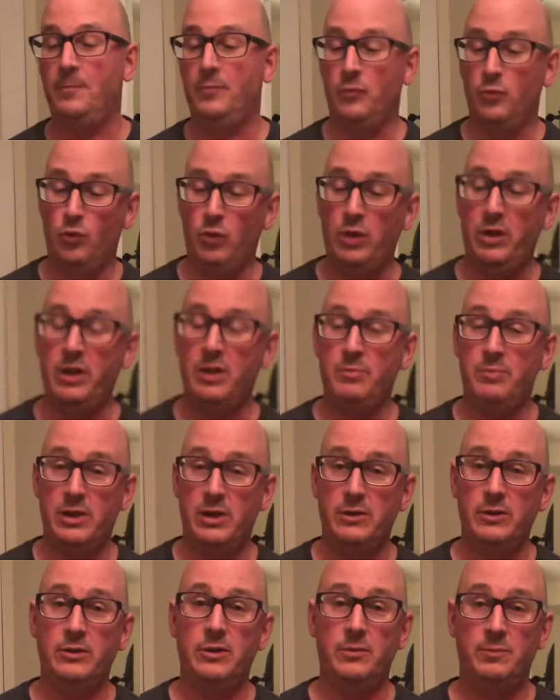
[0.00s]
Really
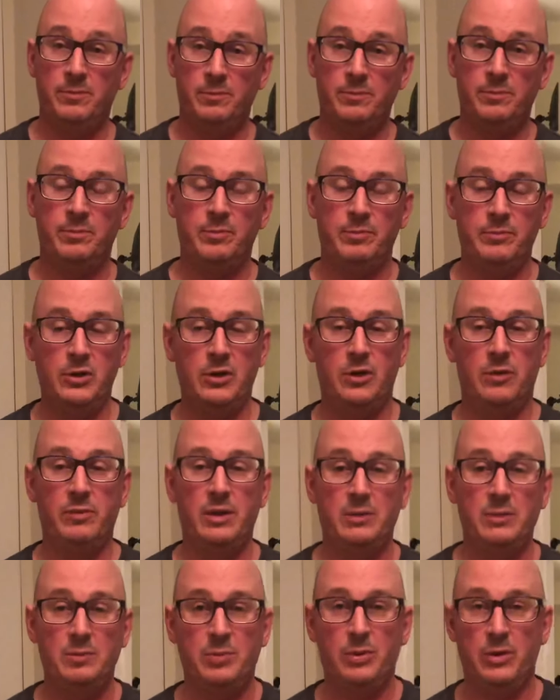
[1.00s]
better to,
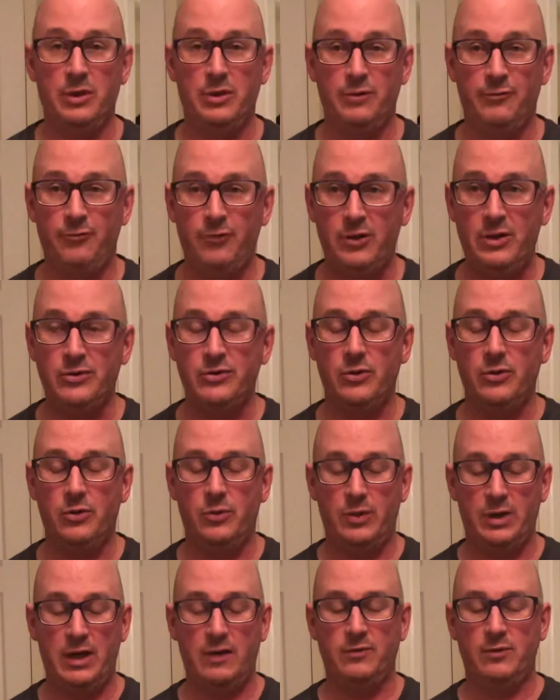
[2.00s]
maybe put in the freezer or
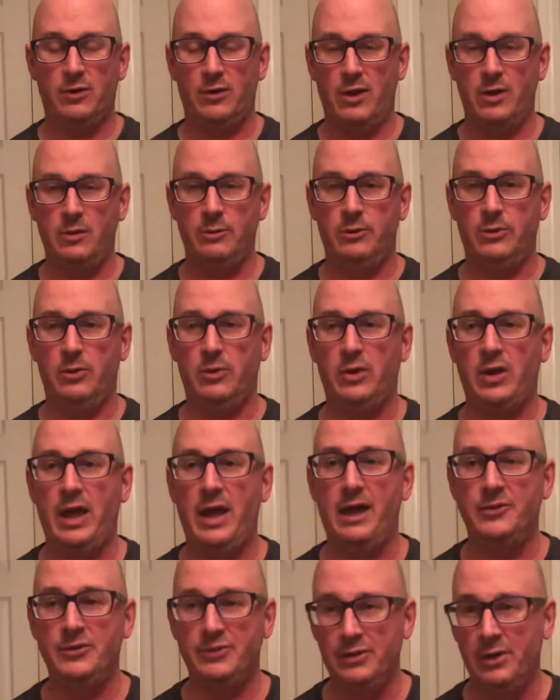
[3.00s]
whatever along with your
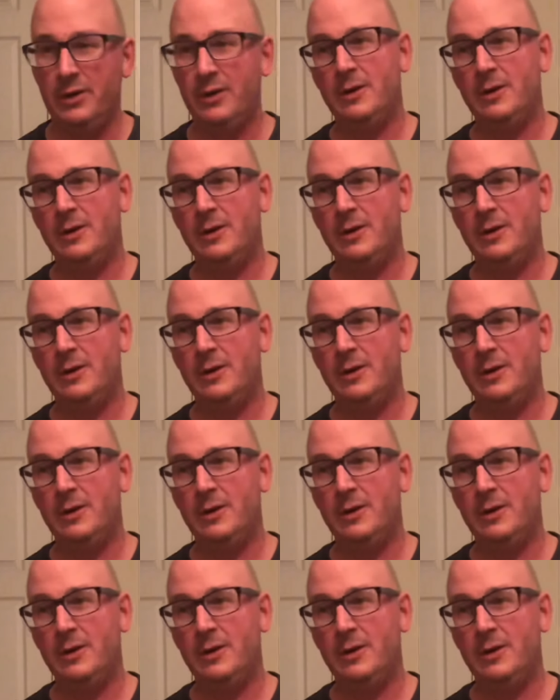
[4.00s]
glass.